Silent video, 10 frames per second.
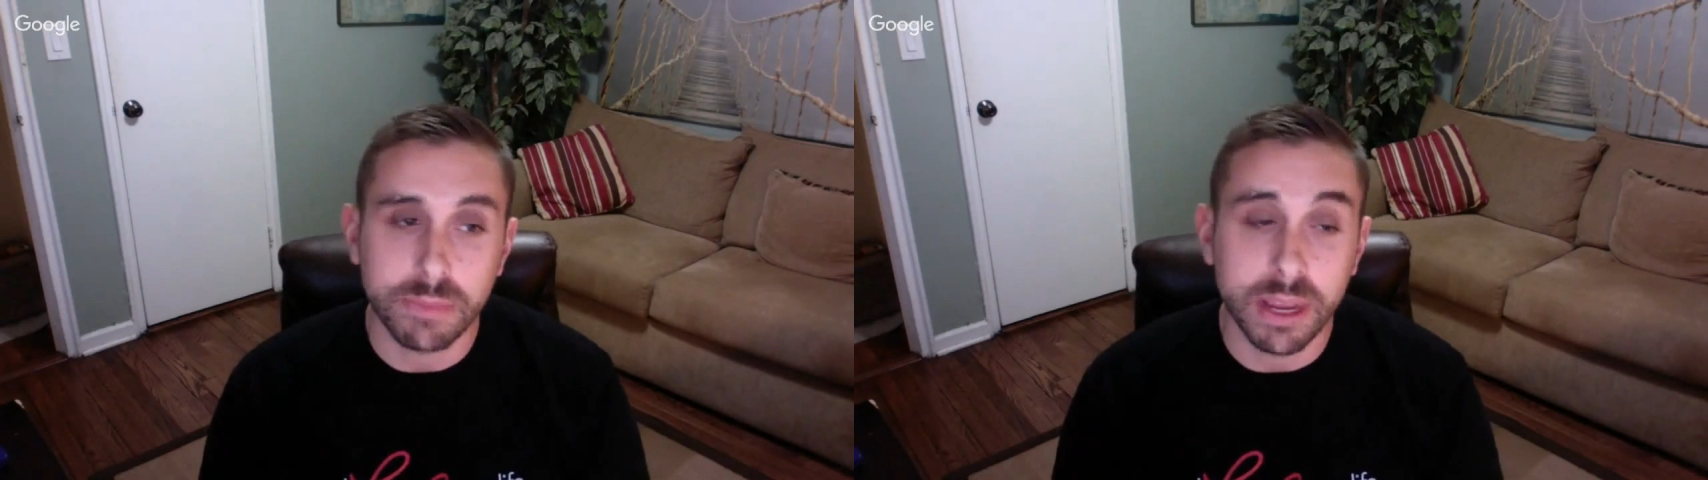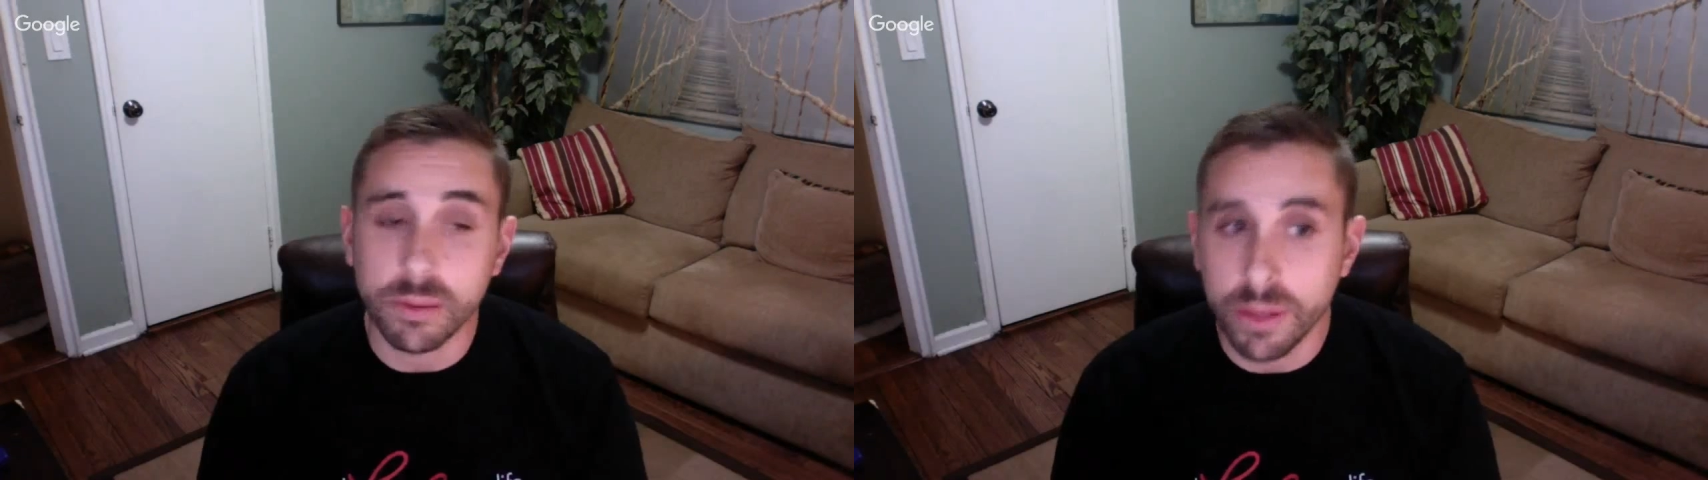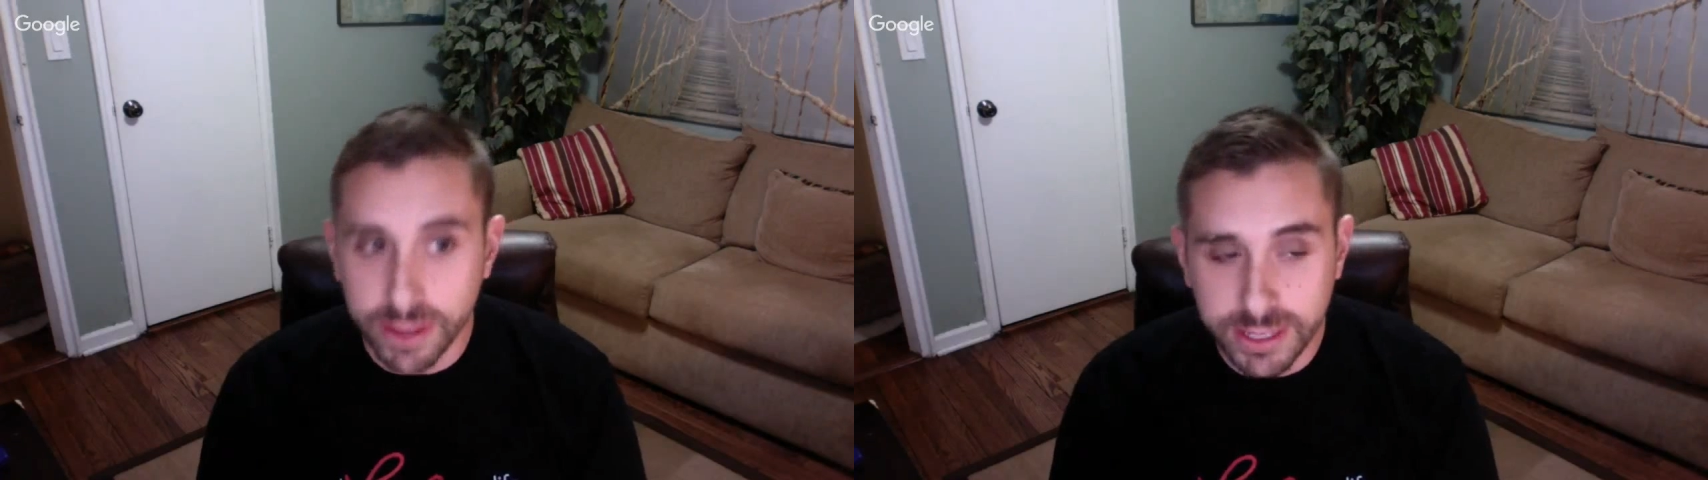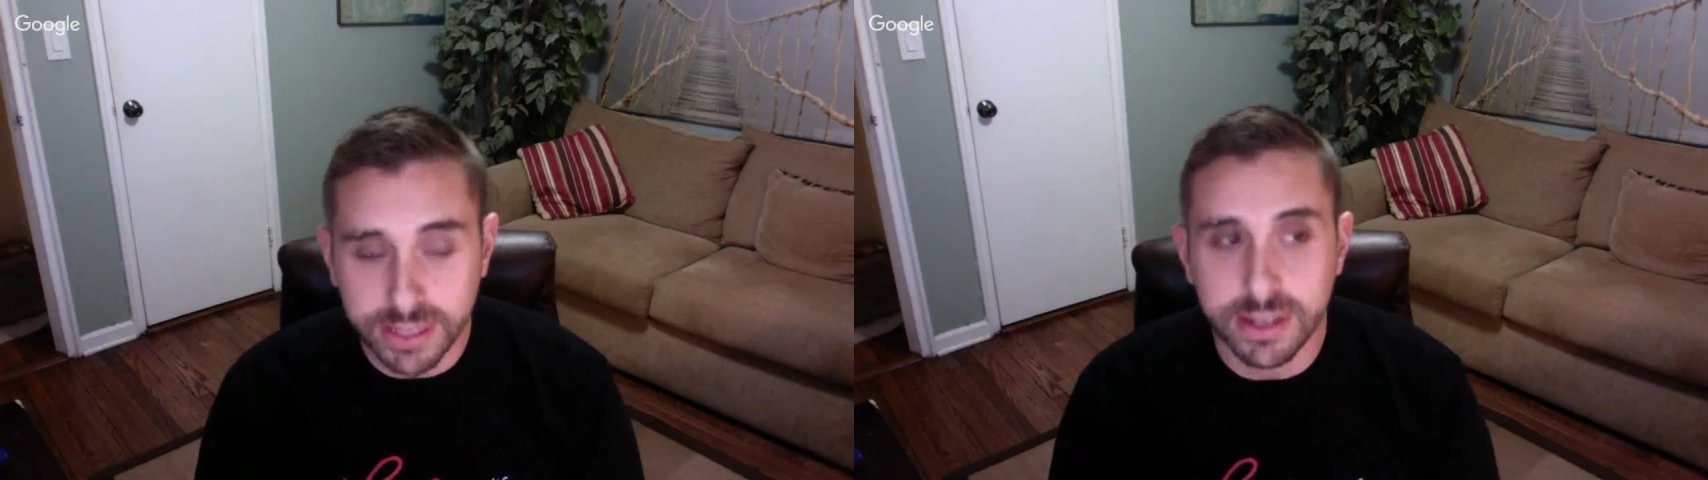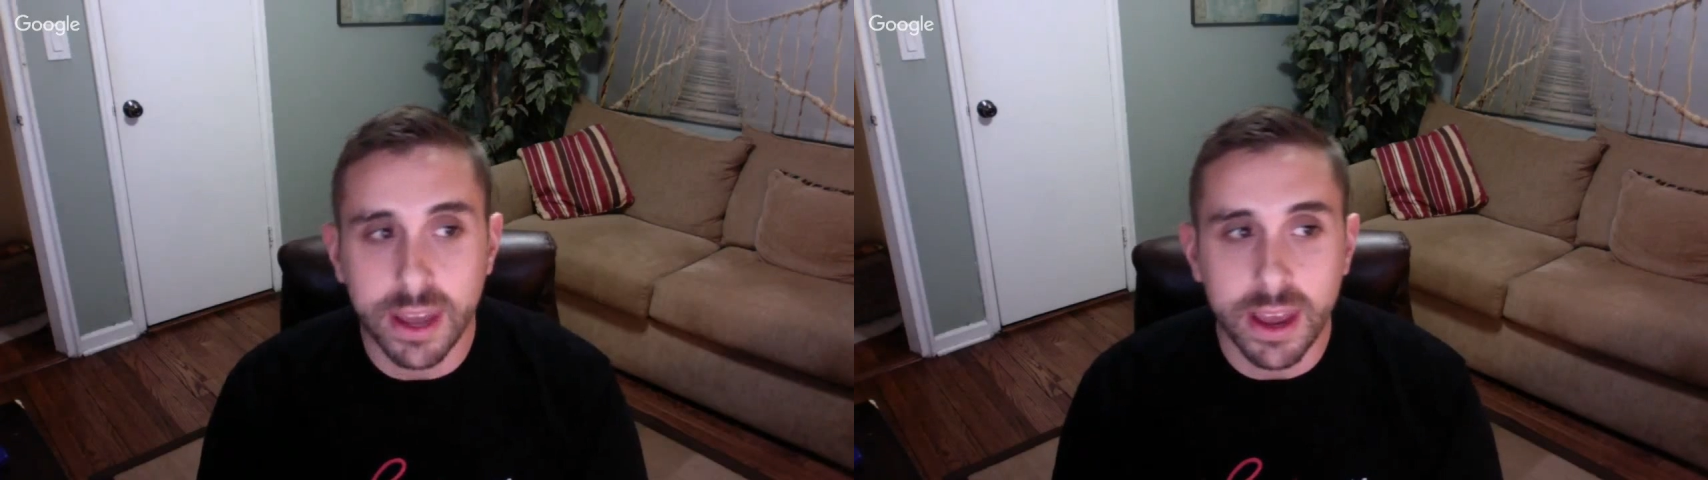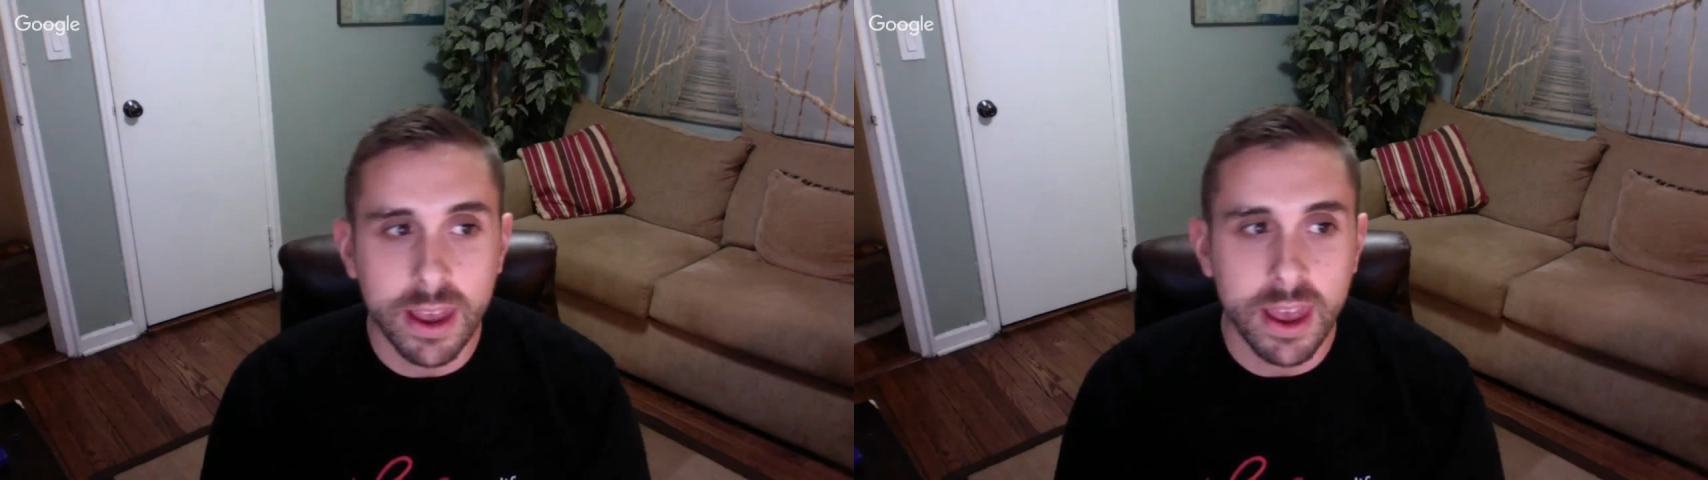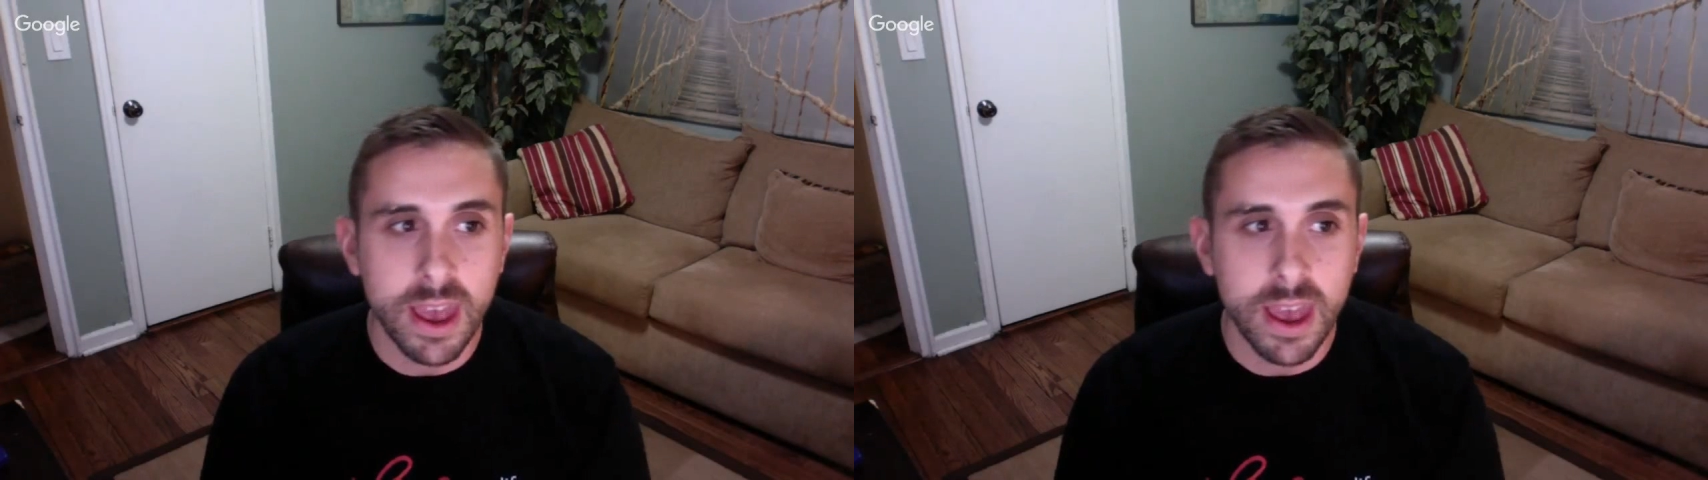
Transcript: being with us today.